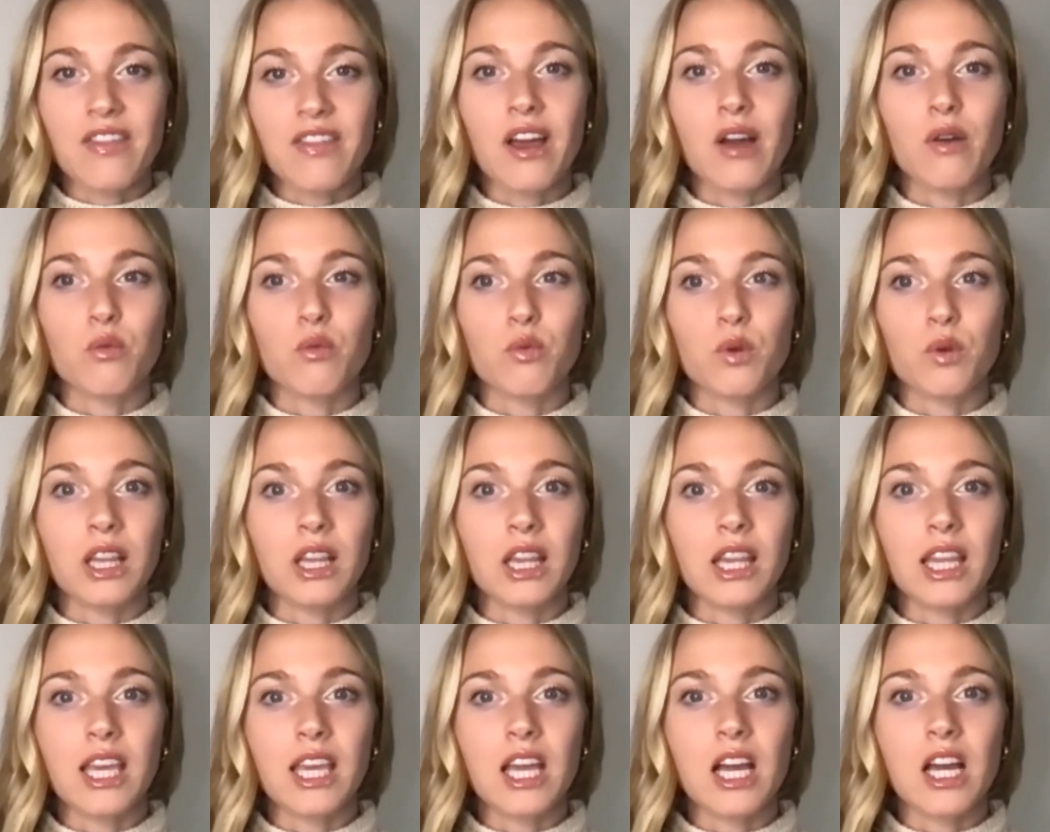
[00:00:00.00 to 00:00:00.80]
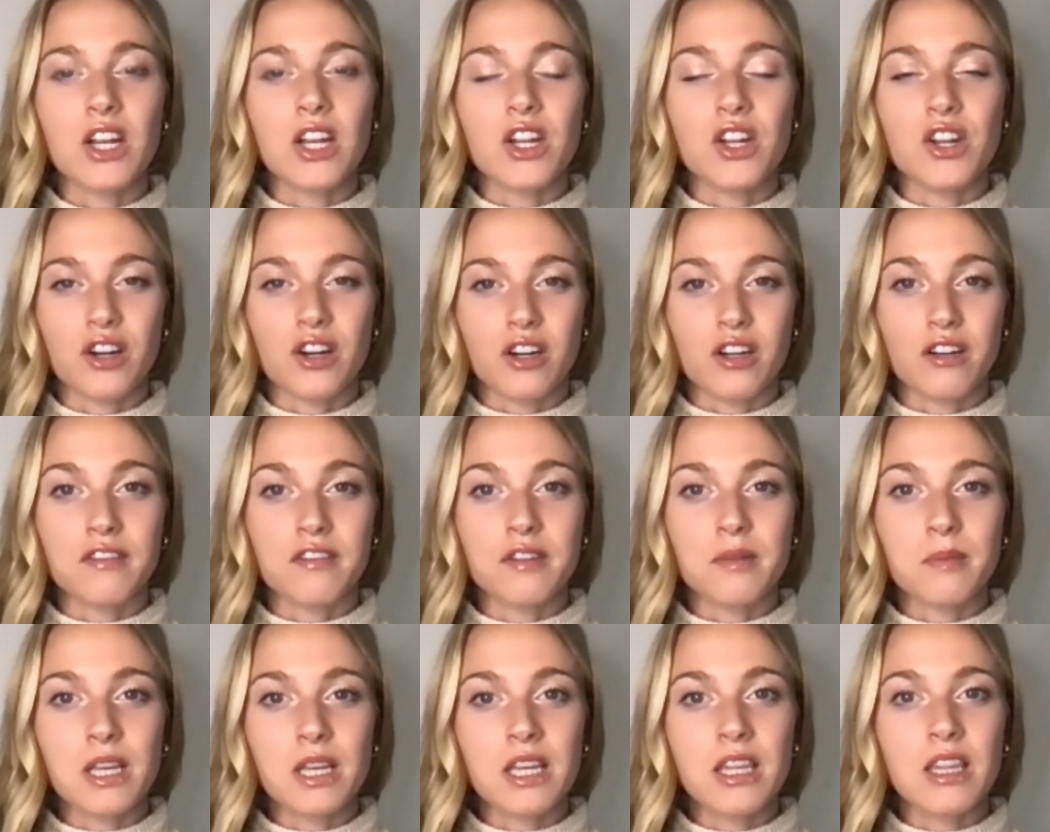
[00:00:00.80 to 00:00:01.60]
That really
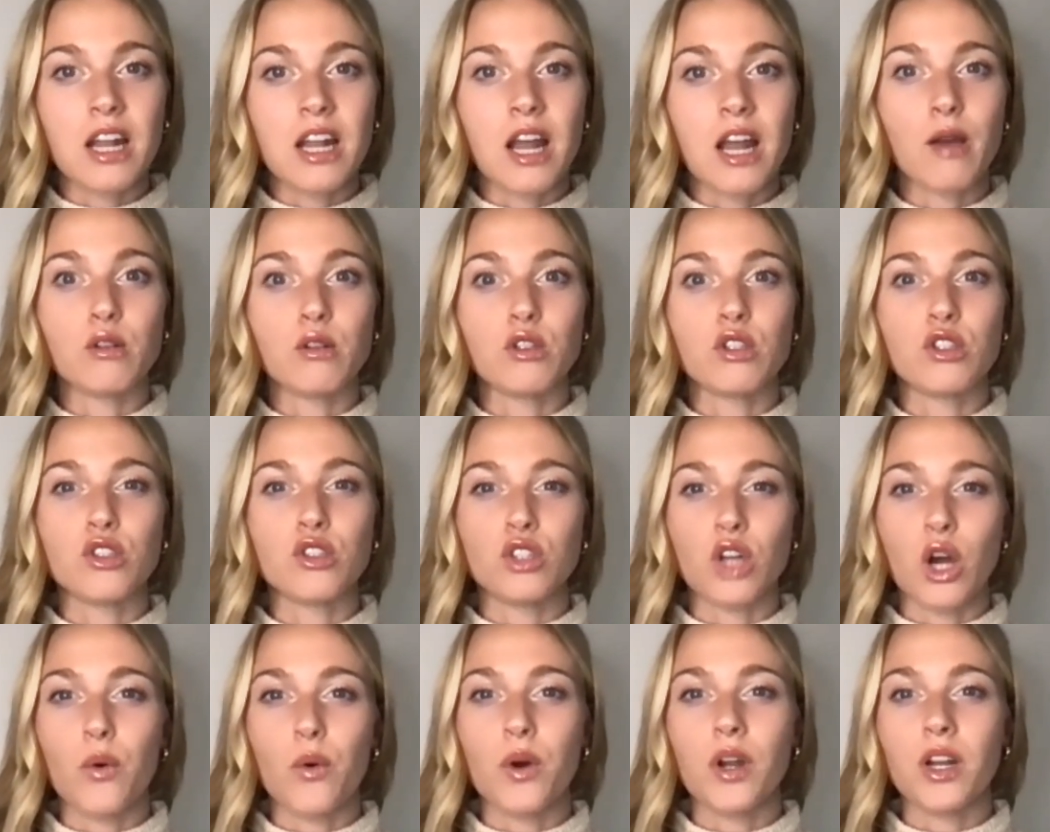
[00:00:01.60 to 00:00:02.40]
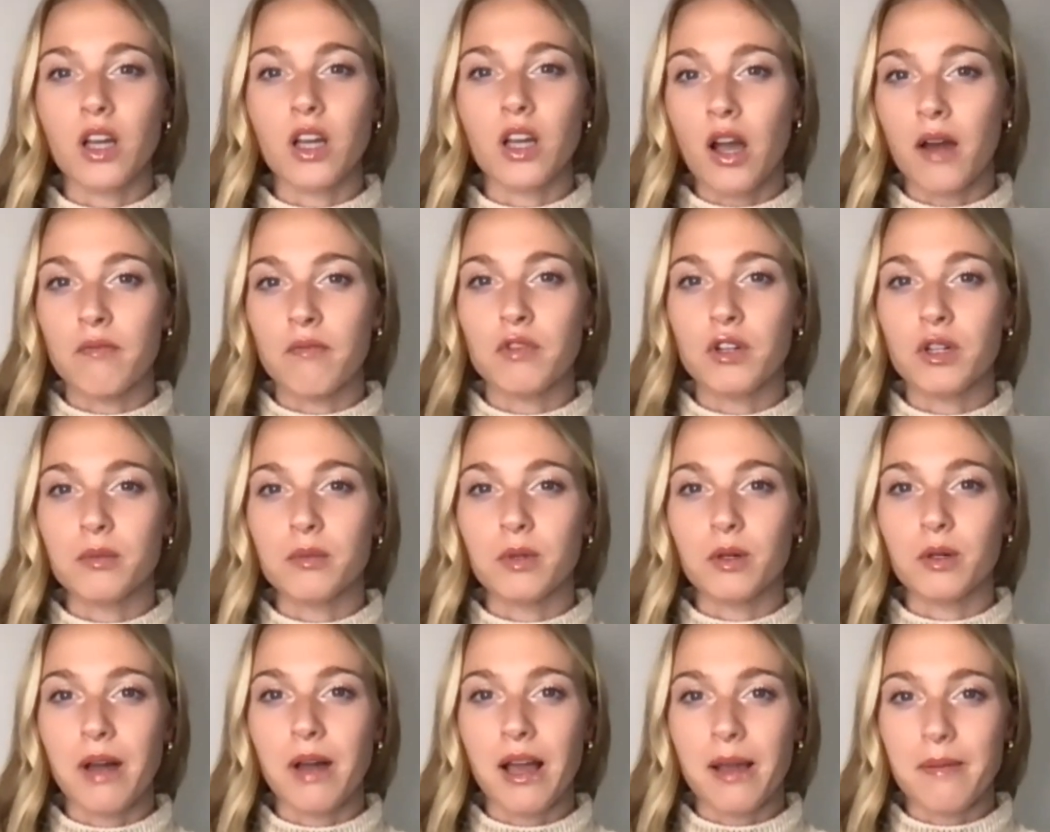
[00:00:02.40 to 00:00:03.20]
unnerved me that I was so
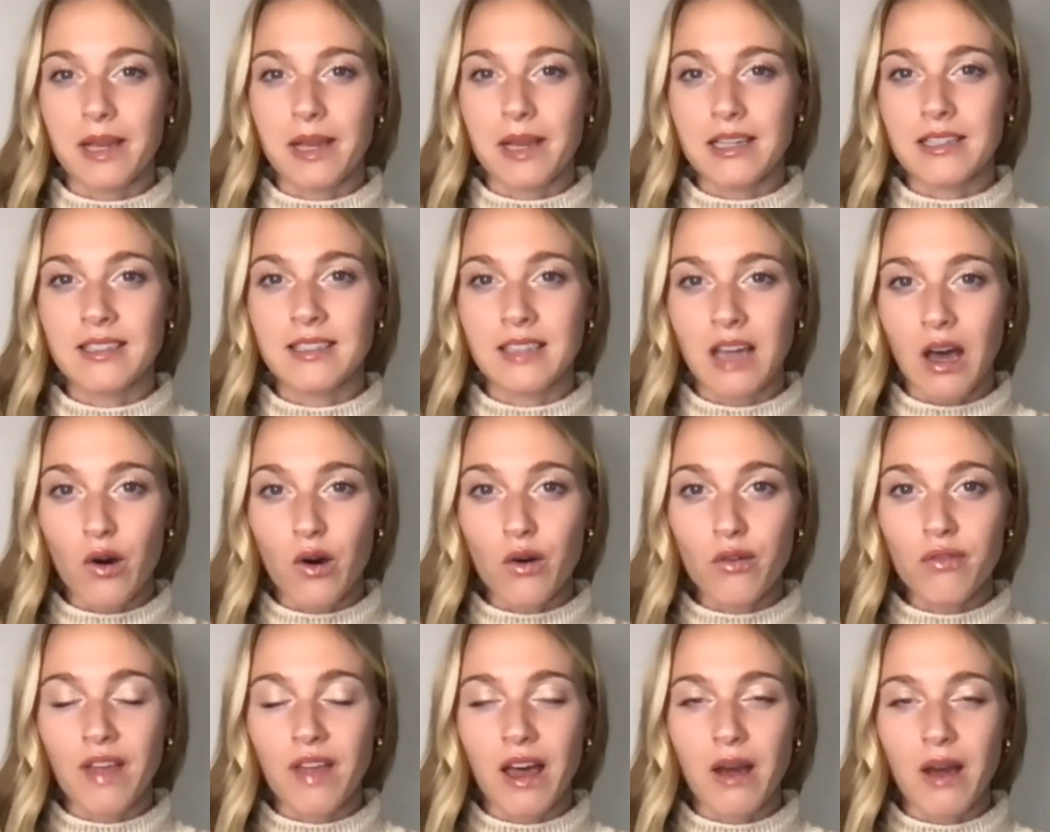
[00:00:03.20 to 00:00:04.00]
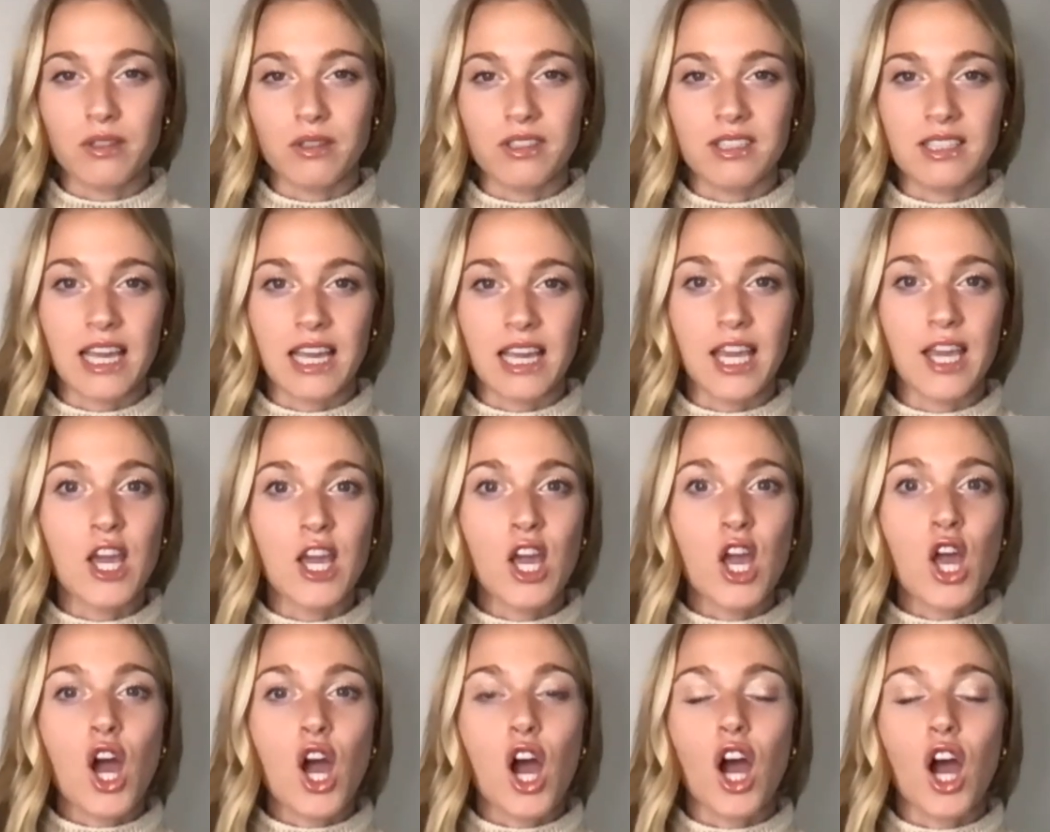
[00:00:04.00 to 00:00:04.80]
uncomfortable by myself. That was like
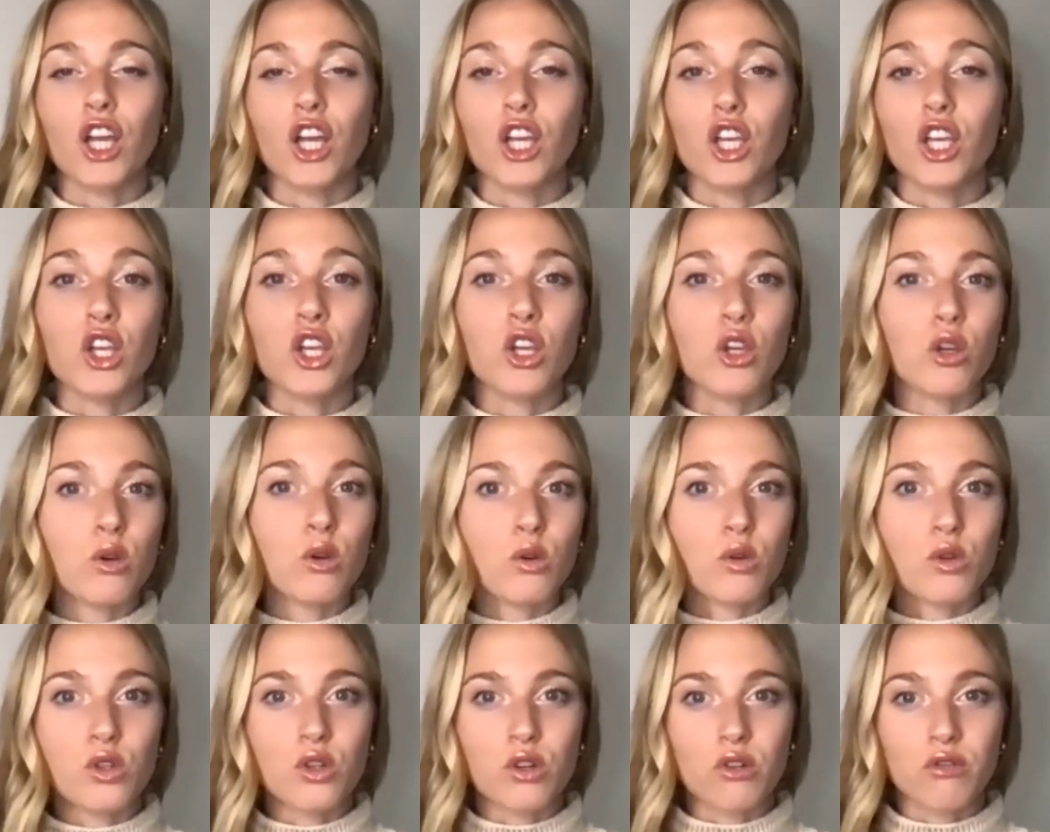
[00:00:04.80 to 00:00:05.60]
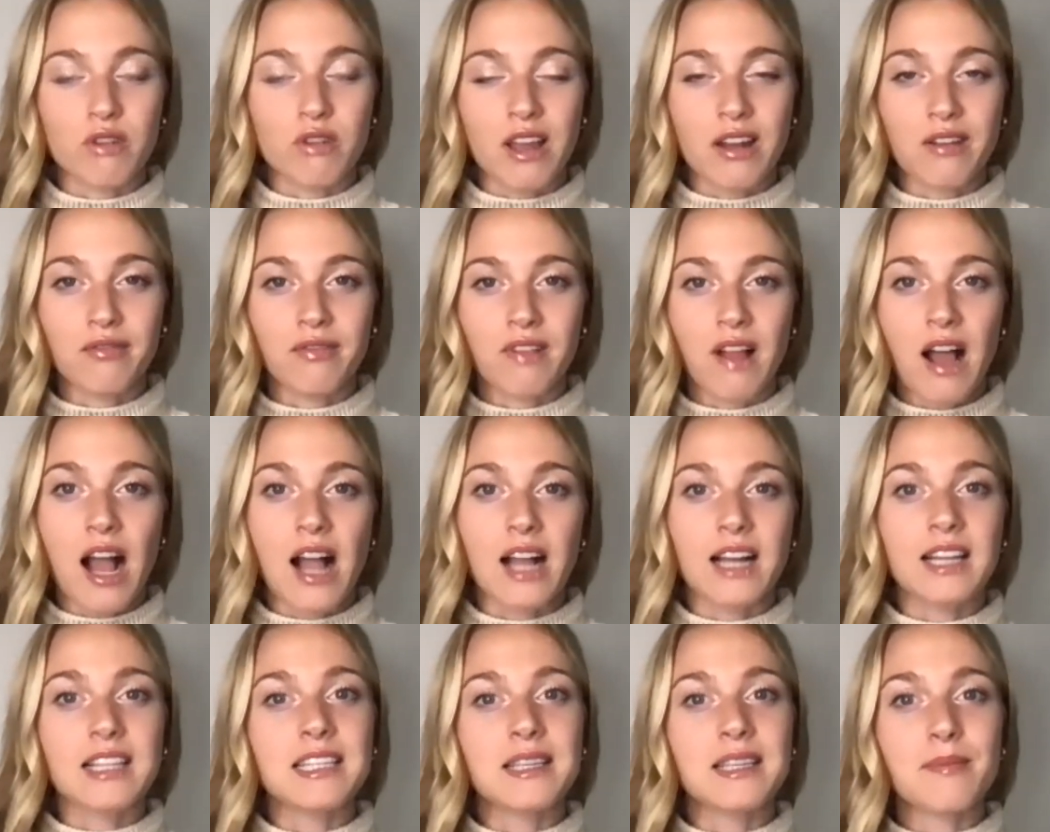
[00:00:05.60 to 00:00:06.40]
a huge red
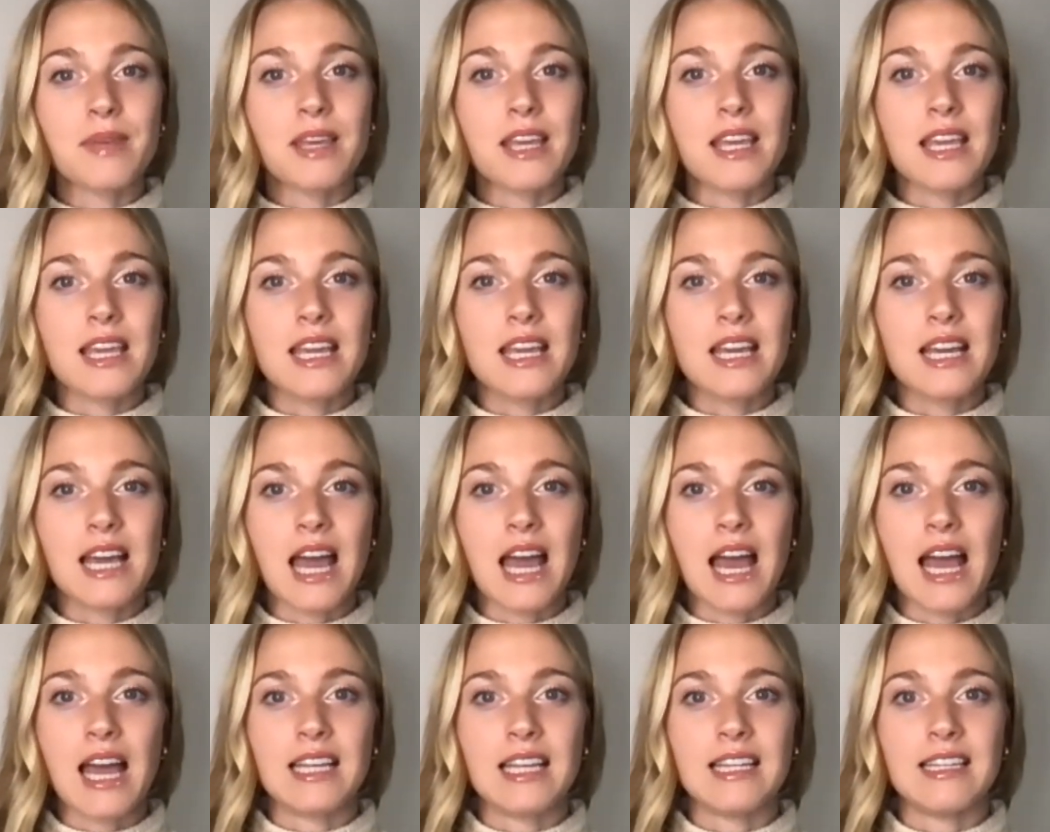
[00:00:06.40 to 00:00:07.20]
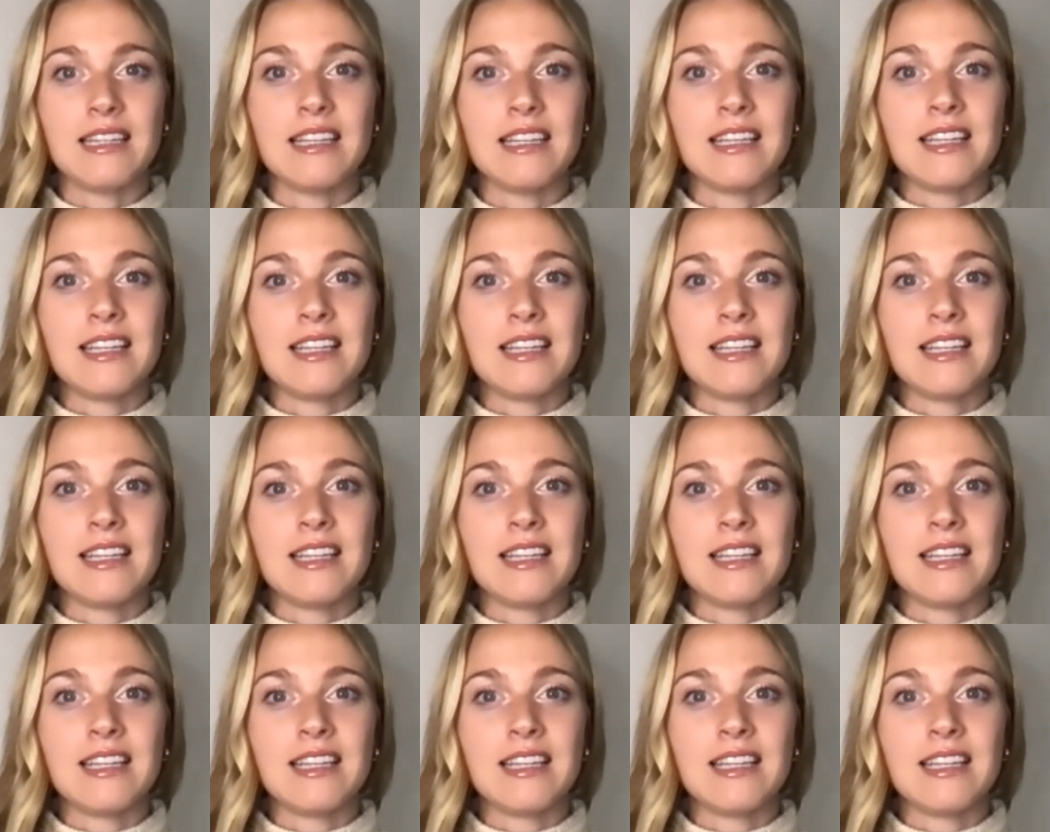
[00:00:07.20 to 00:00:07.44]
flag to me and